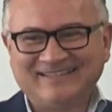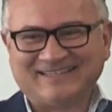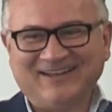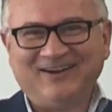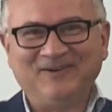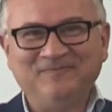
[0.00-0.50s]

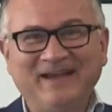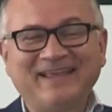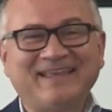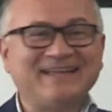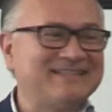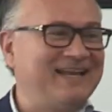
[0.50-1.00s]
so my
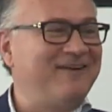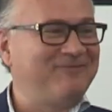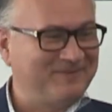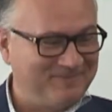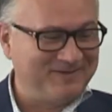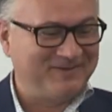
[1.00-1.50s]
kids laugh
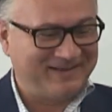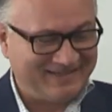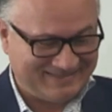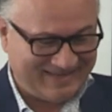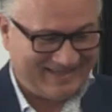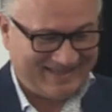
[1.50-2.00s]
at me when I
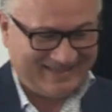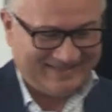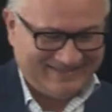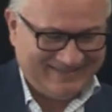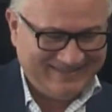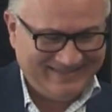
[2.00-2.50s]
say
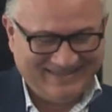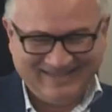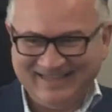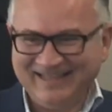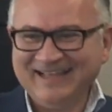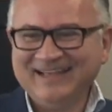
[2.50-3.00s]
that.
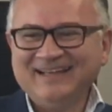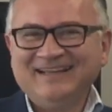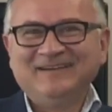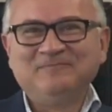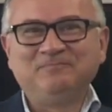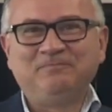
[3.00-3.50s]

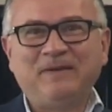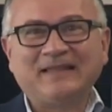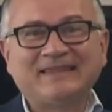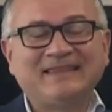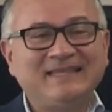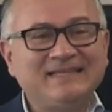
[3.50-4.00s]

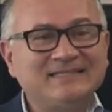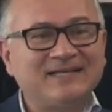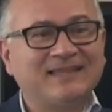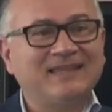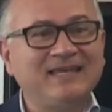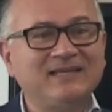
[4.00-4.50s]
But these
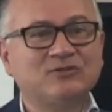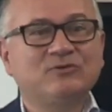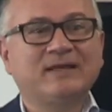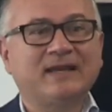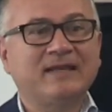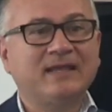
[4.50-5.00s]
are things
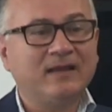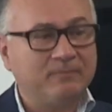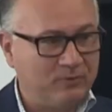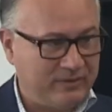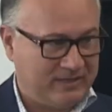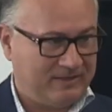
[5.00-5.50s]
we can
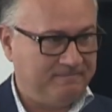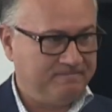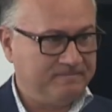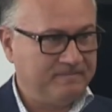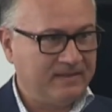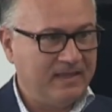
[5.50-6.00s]
help with.
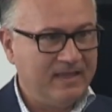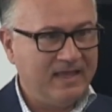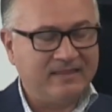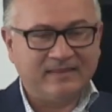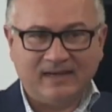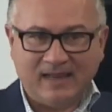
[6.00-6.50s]

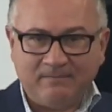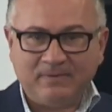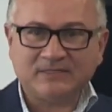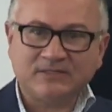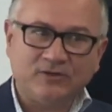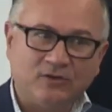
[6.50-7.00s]
And the
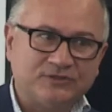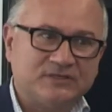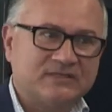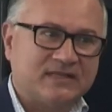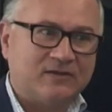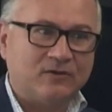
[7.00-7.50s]
lumbar
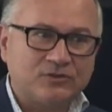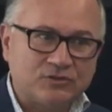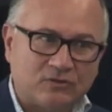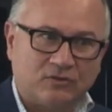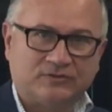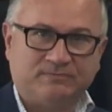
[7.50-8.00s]
stenosis can
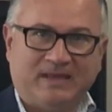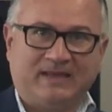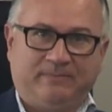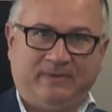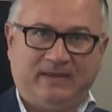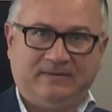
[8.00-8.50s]
also cause
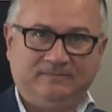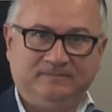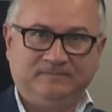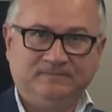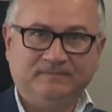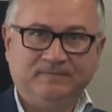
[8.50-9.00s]
back pain.
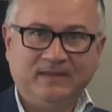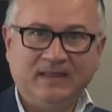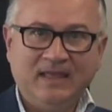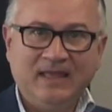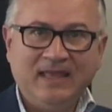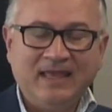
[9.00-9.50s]

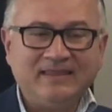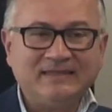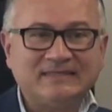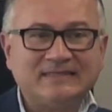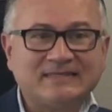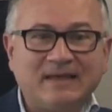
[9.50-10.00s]
And
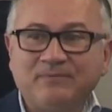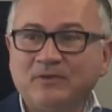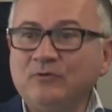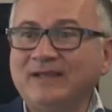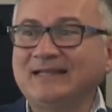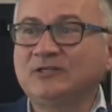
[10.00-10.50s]
this is
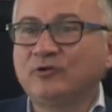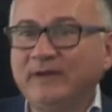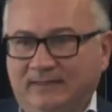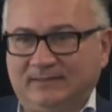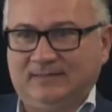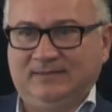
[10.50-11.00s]
something we can
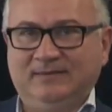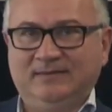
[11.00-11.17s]
treat.